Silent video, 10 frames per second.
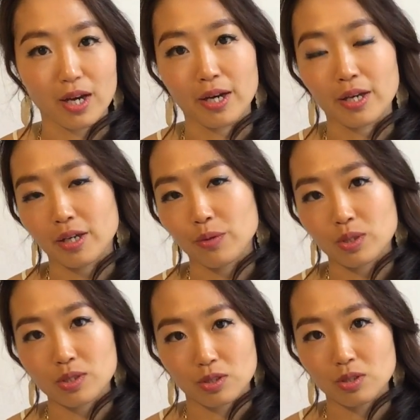I
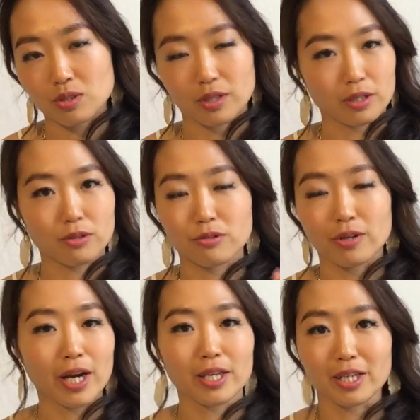was just like
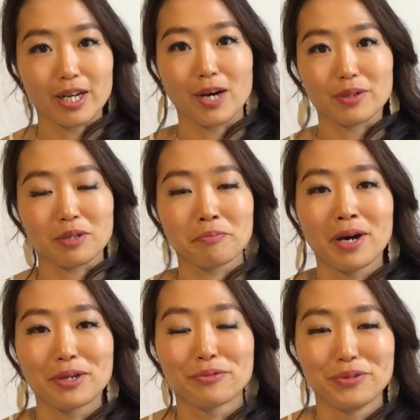crying it out in
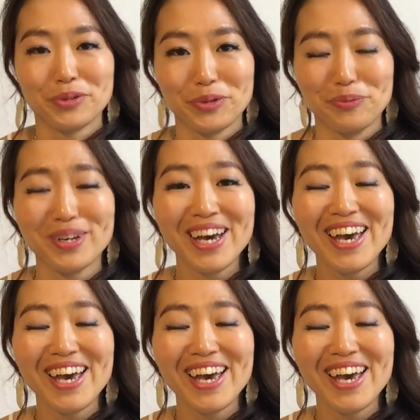my room